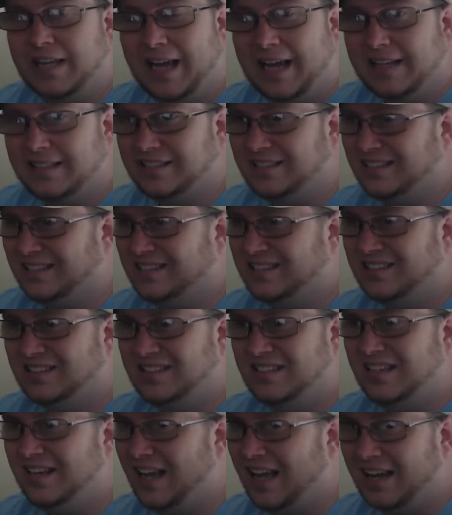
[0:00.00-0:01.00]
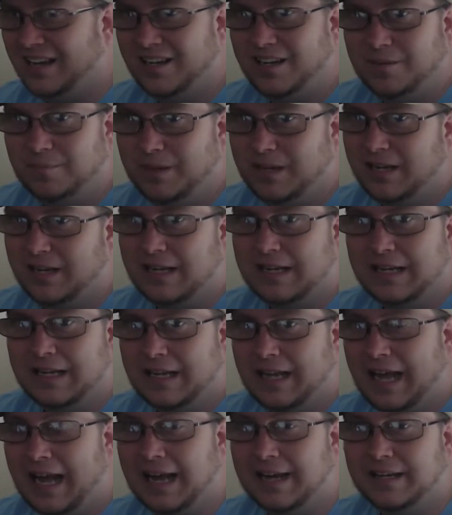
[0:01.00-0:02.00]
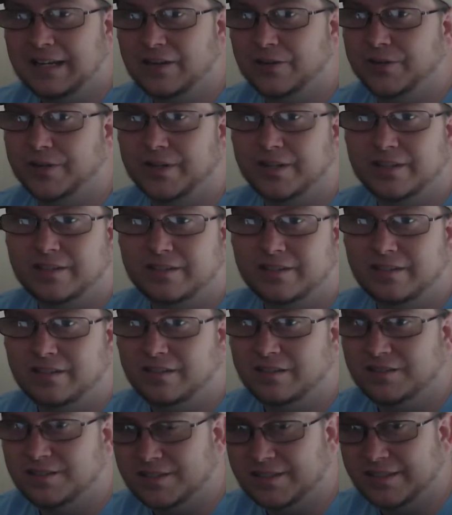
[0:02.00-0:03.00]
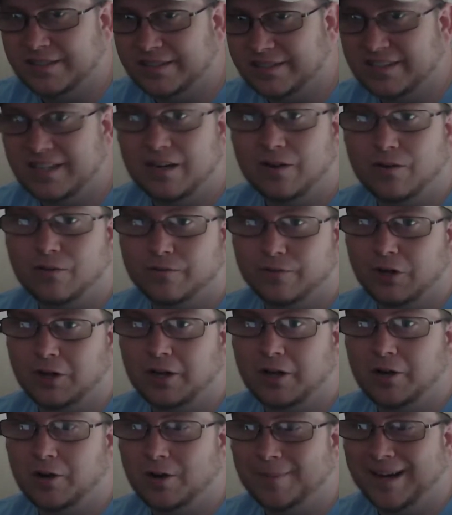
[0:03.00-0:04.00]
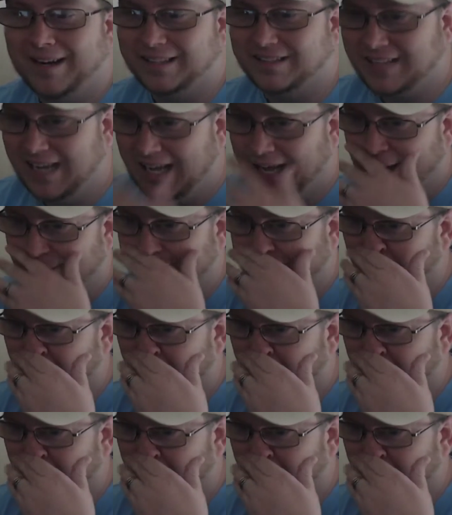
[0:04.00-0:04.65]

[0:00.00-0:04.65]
guys, it's not going to be ideal to sit on for a long amount of time.